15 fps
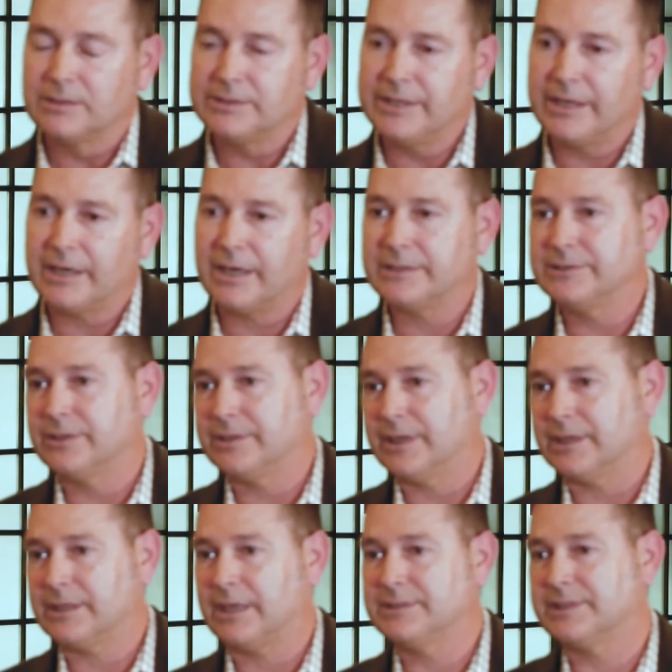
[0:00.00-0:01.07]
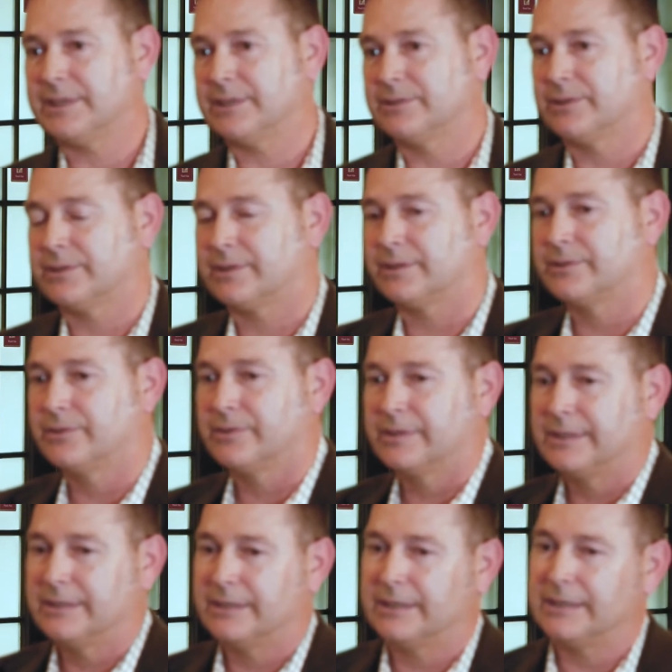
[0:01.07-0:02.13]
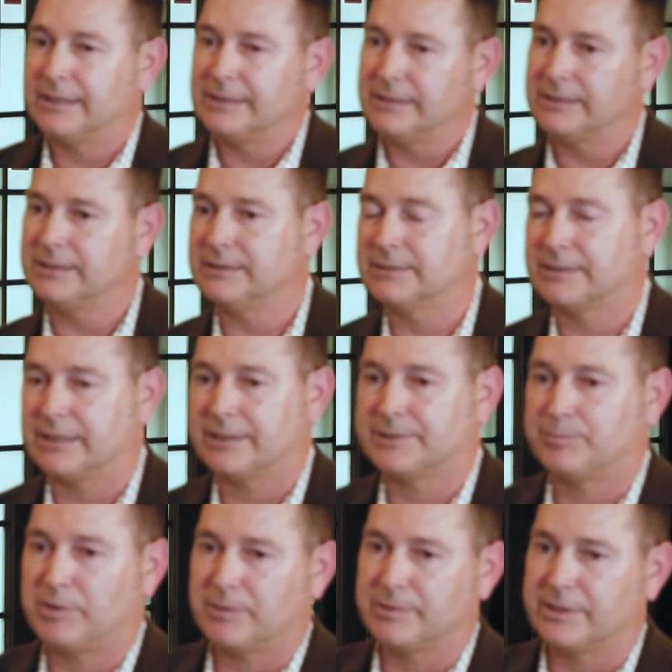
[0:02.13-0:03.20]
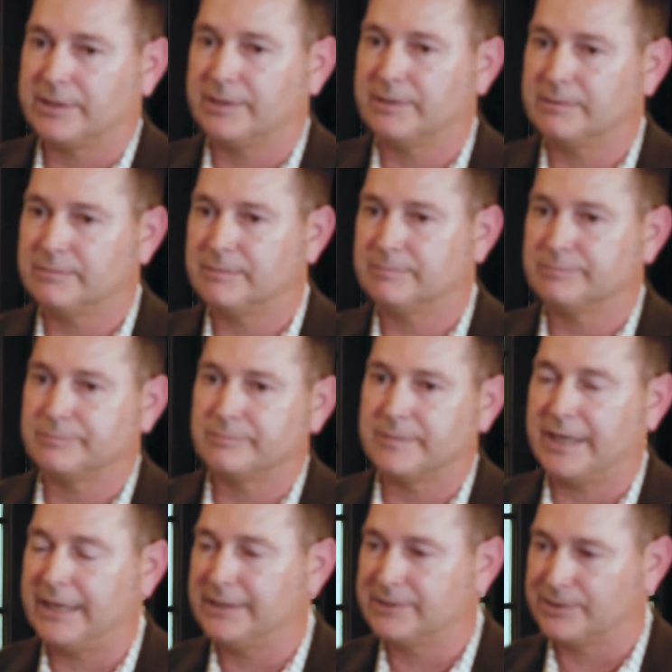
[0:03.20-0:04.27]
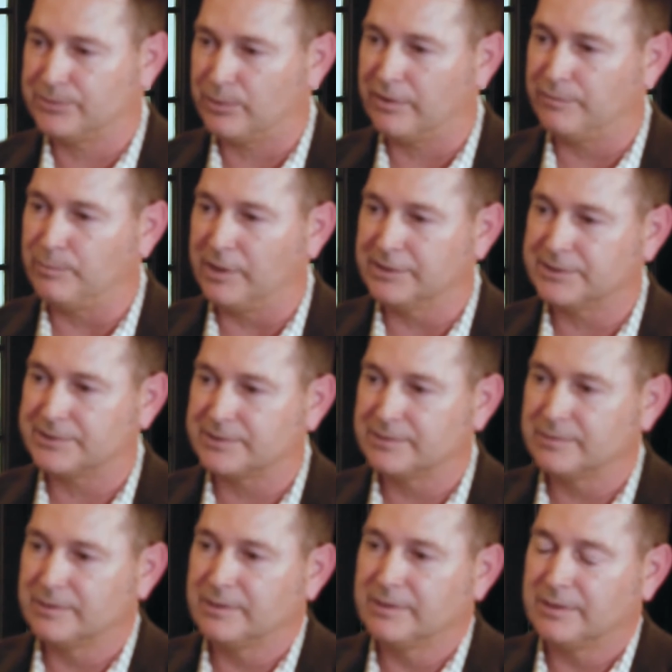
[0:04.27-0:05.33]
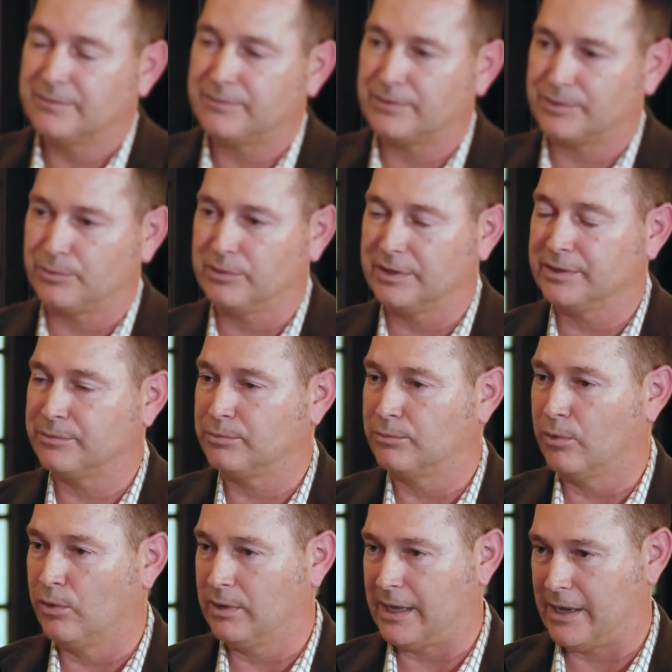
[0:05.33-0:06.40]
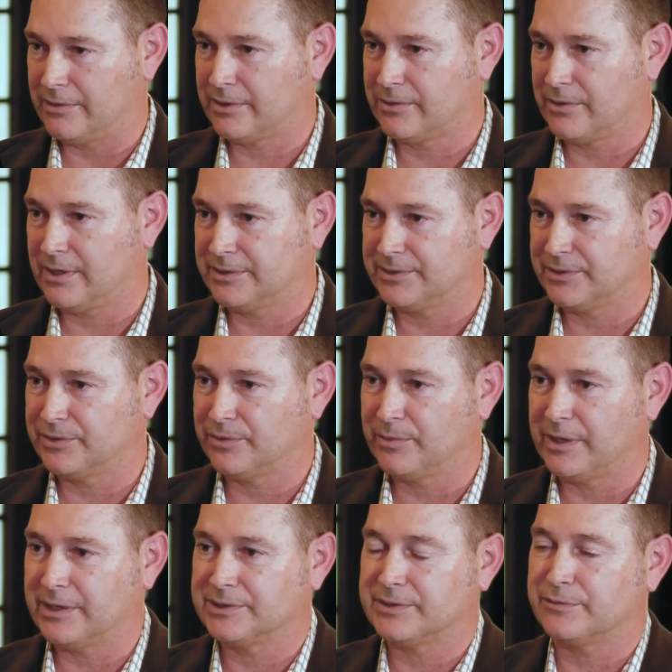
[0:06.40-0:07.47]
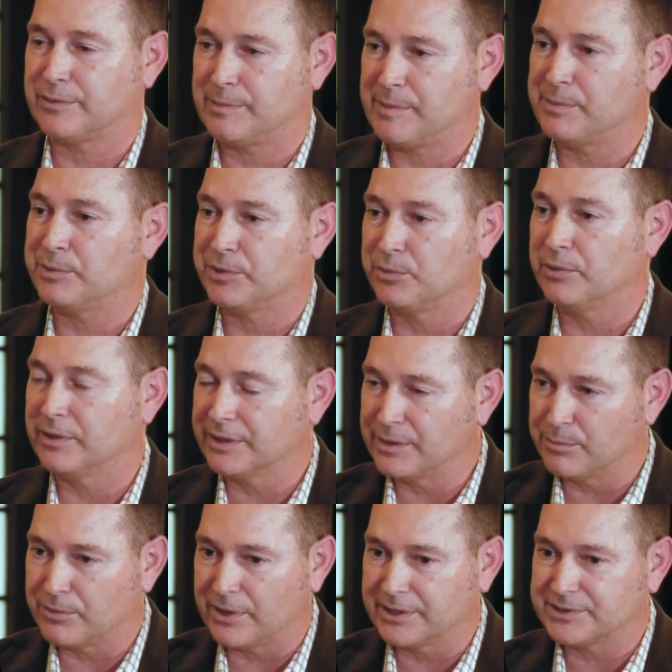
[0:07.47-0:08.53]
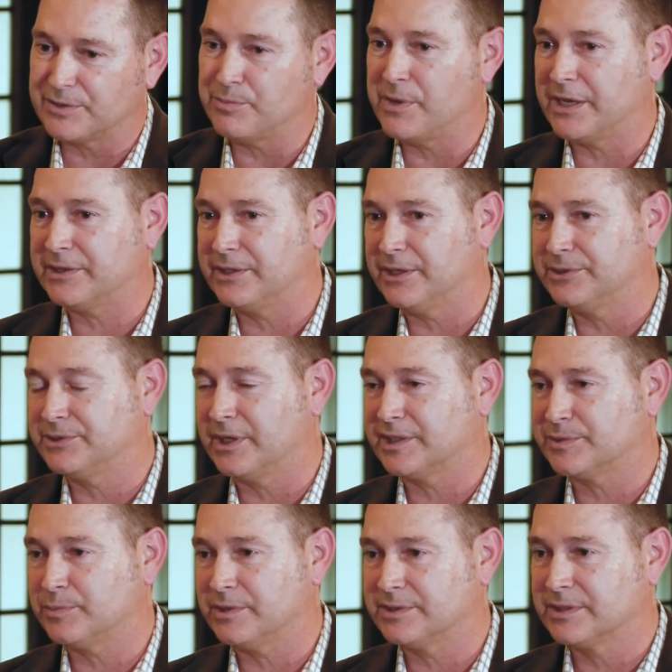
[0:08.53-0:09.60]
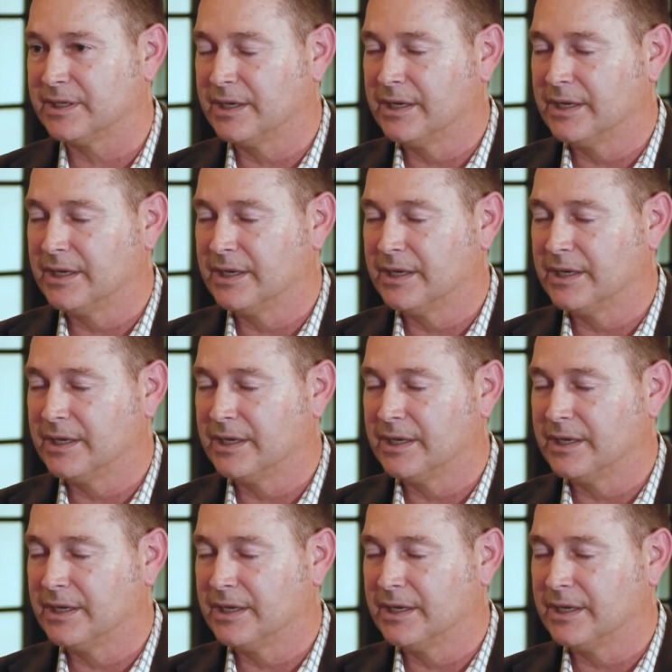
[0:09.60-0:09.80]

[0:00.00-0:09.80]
Yeah, I'd say it took a good, probably 8 to 12 months for it to really roll out across the U.S. and for people to really embrace it, make the adjustments.